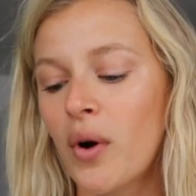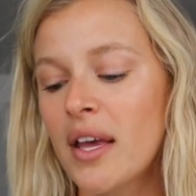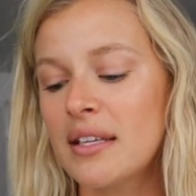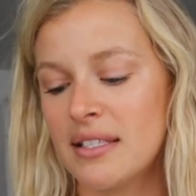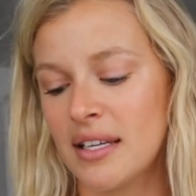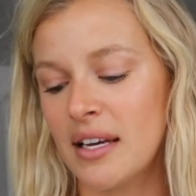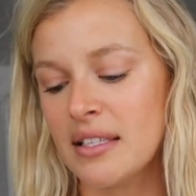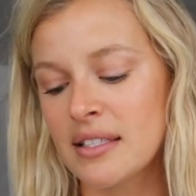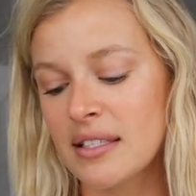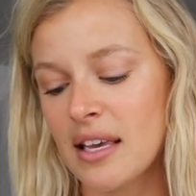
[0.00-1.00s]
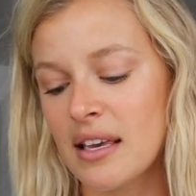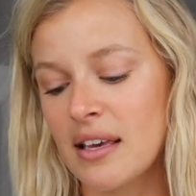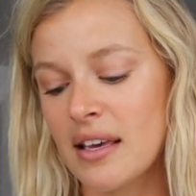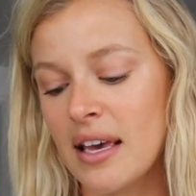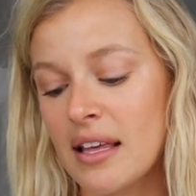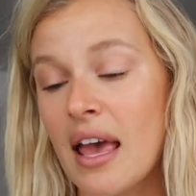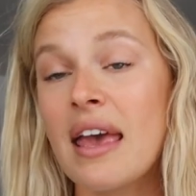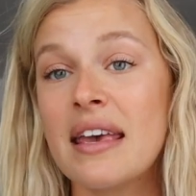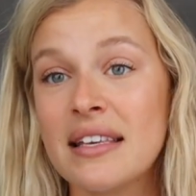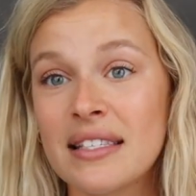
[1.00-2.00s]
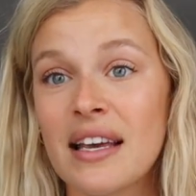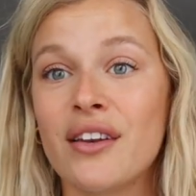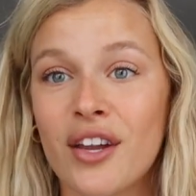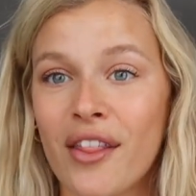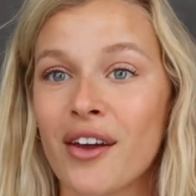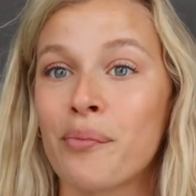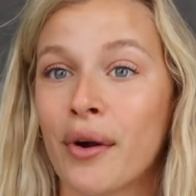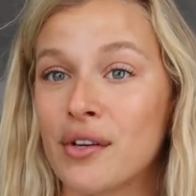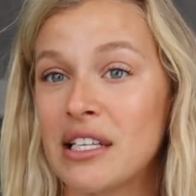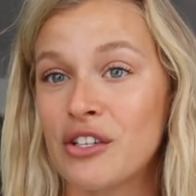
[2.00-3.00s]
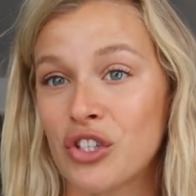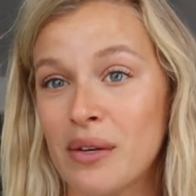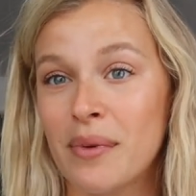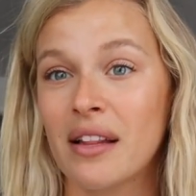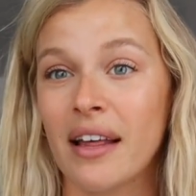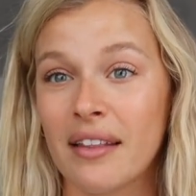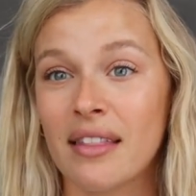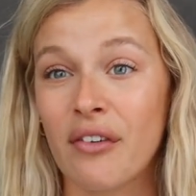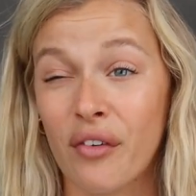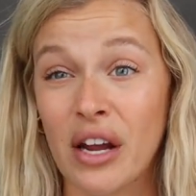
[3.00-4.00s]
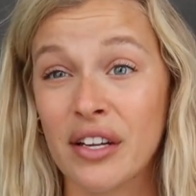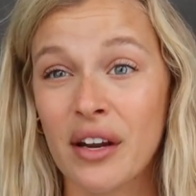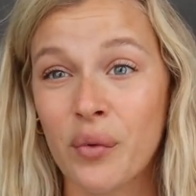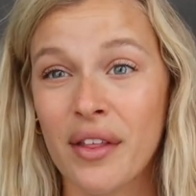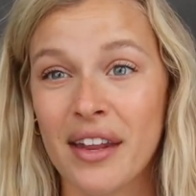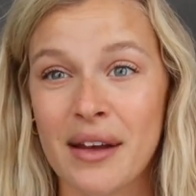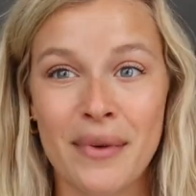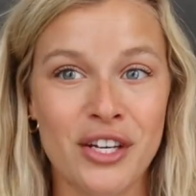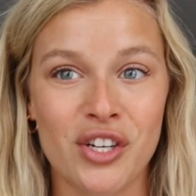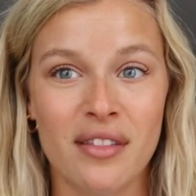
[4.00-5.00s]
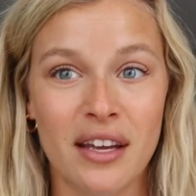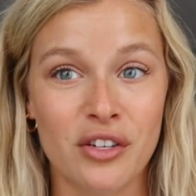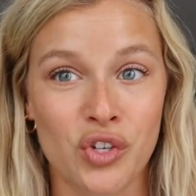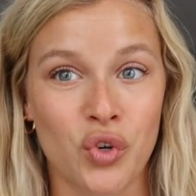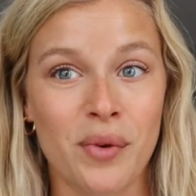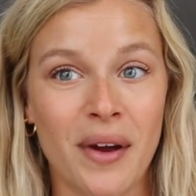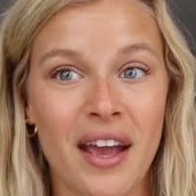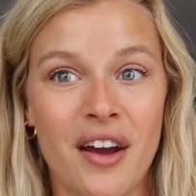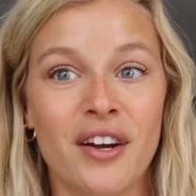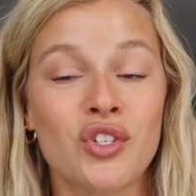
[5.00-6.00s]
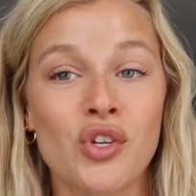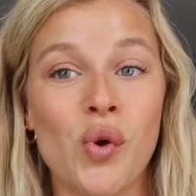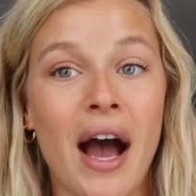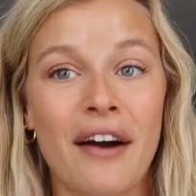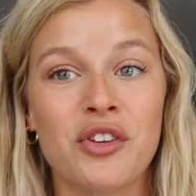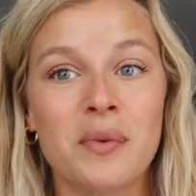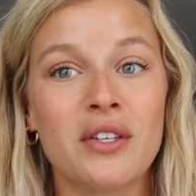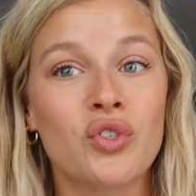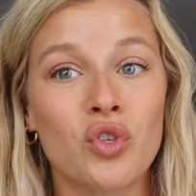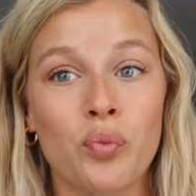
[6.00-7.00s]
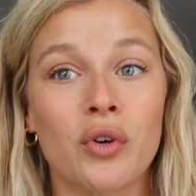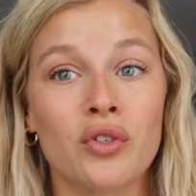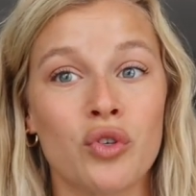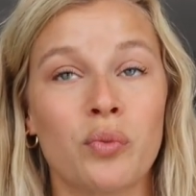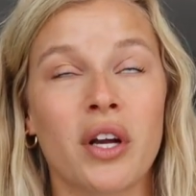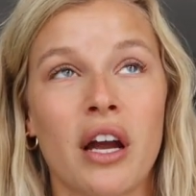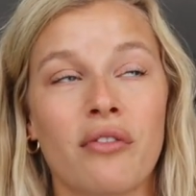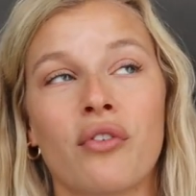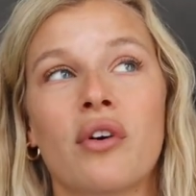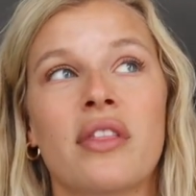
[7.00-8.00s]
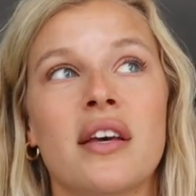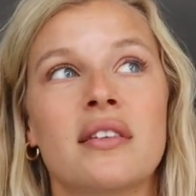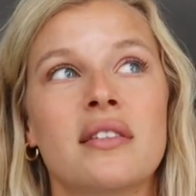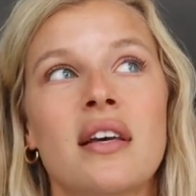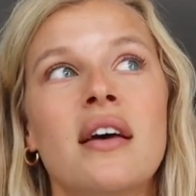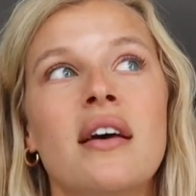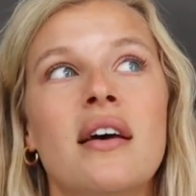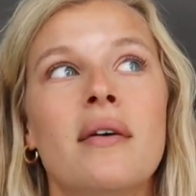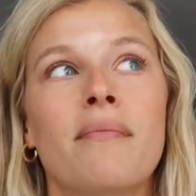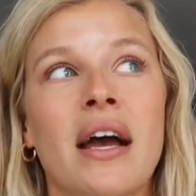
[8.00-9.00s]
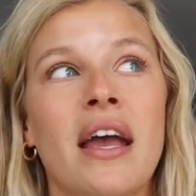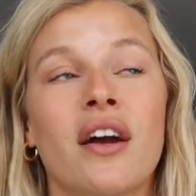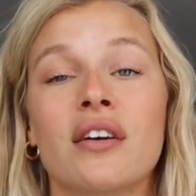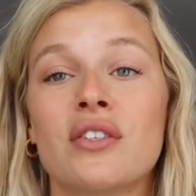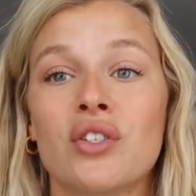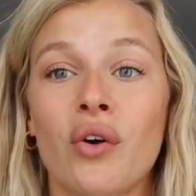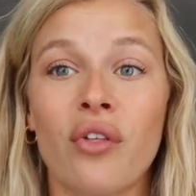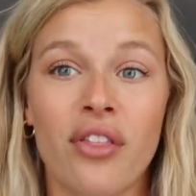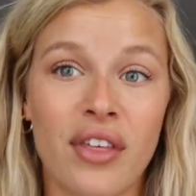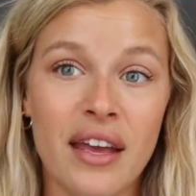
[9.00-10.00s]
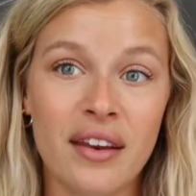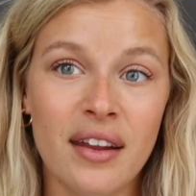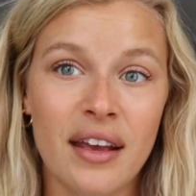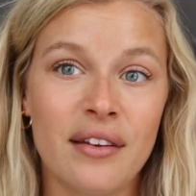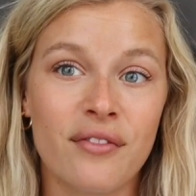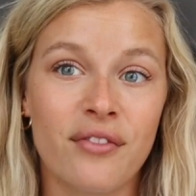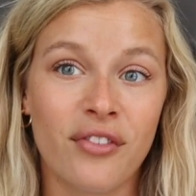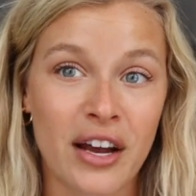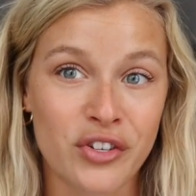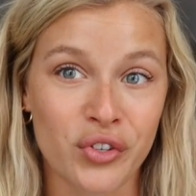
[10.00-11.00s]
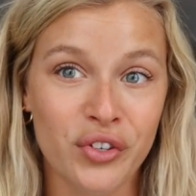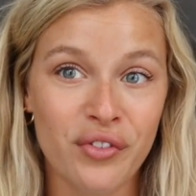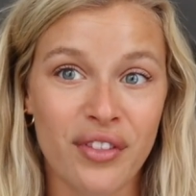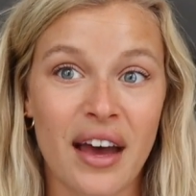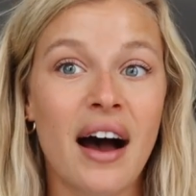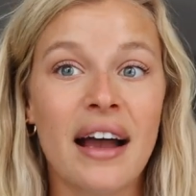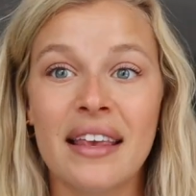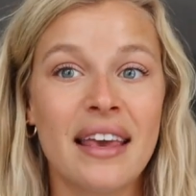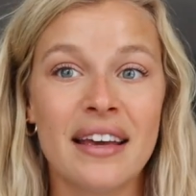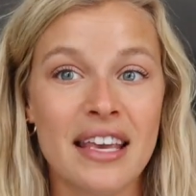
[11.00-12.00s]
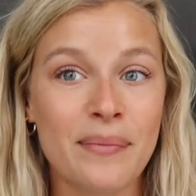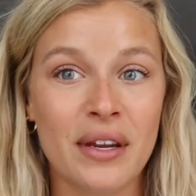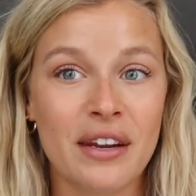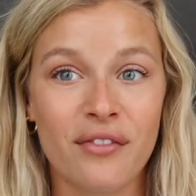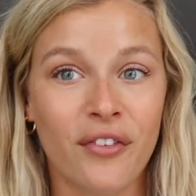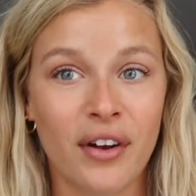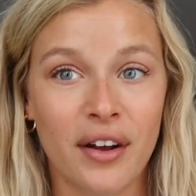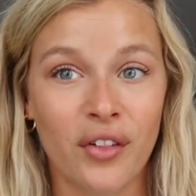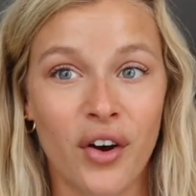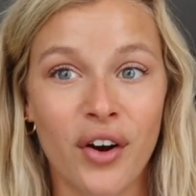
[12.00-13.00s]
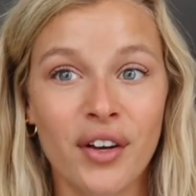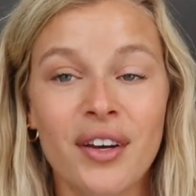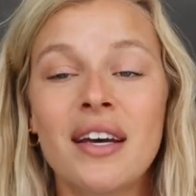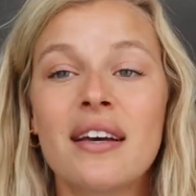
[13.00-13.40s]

What it does, it is another protein treatment like the Redken one that I mentioned that destroyed my hair, so you have to be super, super careful with this. My hair is so thin and fragile that I can't keep it in for very long.